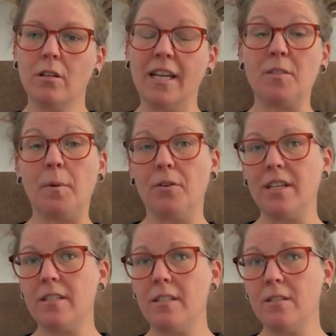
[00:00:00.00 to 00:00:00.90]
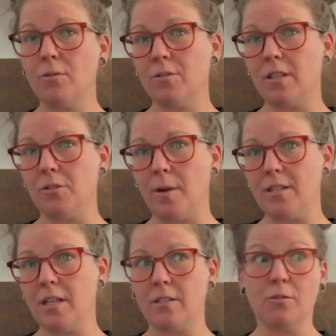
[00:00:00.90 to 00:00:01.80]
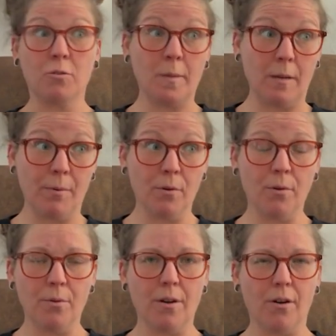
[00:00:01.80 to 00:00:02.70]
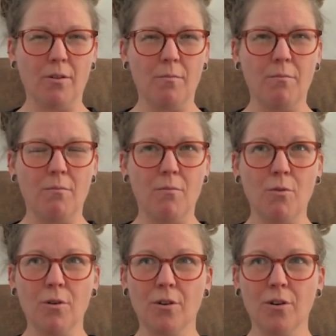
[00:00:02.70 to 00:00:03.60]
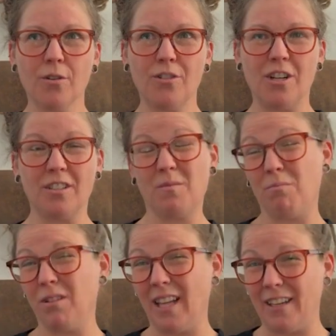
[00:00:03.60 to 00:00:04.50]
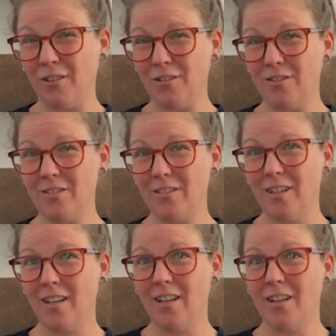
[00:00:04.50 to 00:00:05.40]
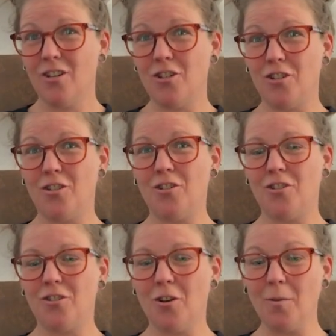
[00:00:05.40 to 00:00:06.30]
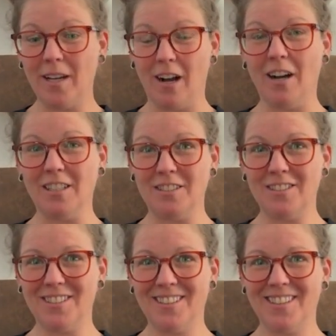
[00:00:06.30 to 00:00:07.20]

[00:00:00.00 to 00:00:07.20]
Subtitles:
experiences, those situations, those people are more just players showing us,